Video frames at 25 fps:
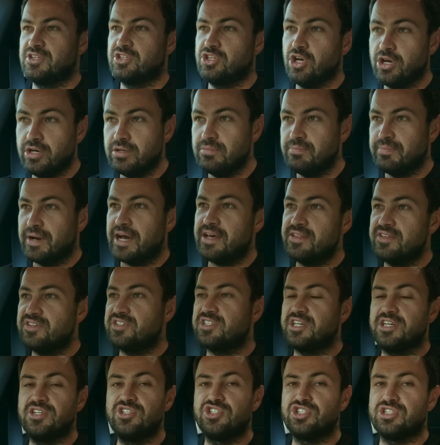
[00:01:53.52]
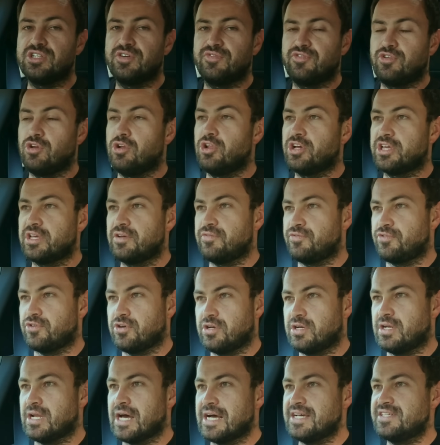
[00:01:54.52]
Don't buy this engine if you're looking for
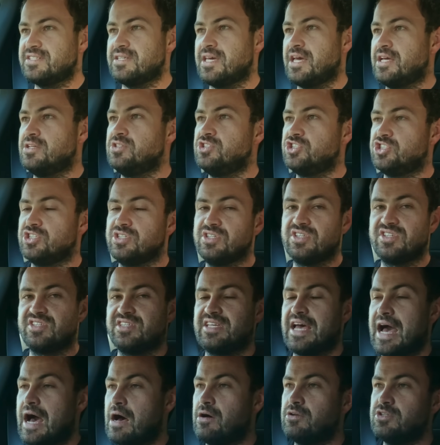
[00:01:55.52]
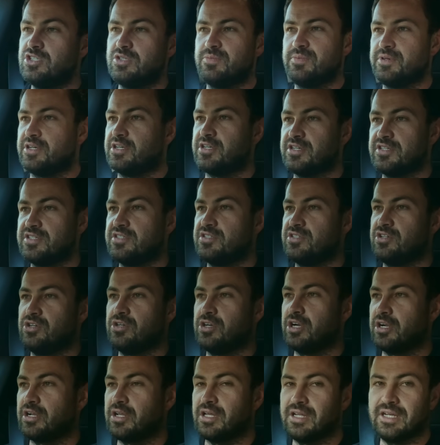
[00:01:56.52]
a nice engine sound, because you're
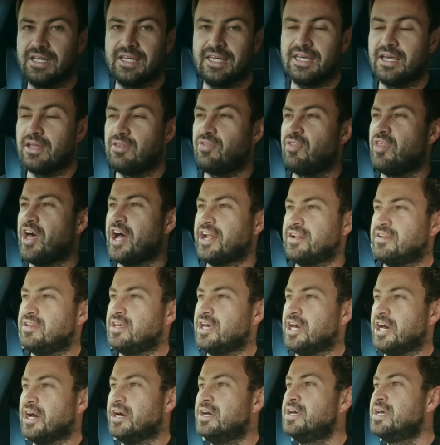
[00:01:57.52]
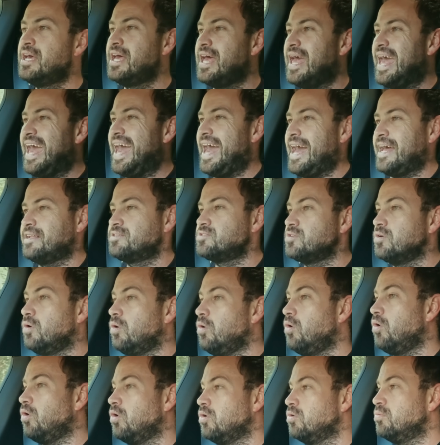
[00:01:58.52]
not gonna get that here at
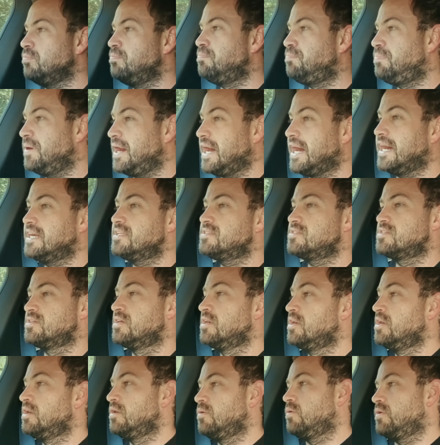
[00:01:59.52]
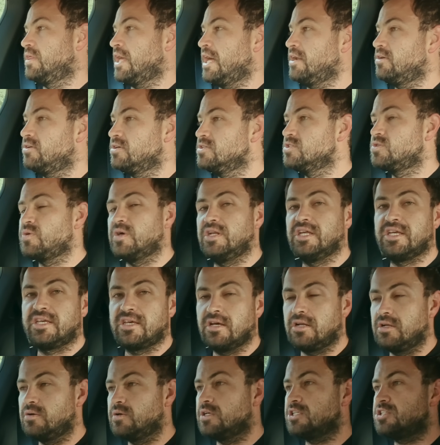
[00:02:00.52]
all. But with 120
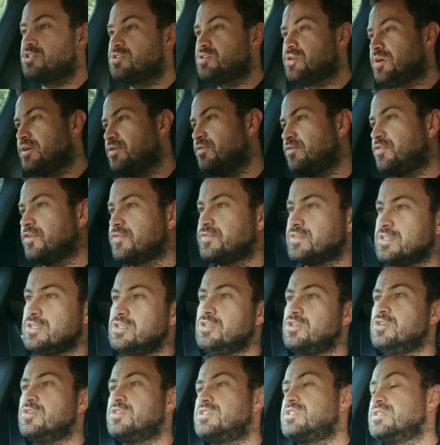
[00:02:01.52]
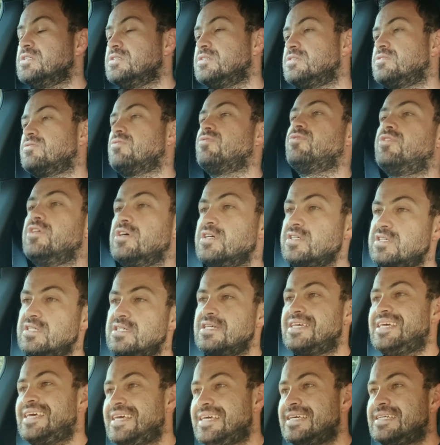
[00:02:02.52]
kilowatts, 250 newtons,
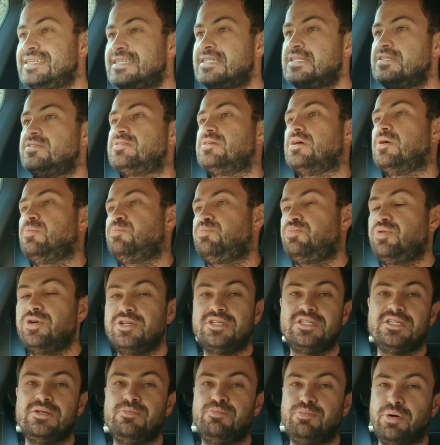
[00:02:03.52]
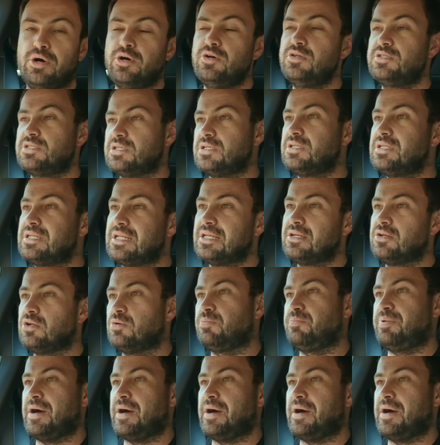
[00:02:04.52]
this is a pretty potent little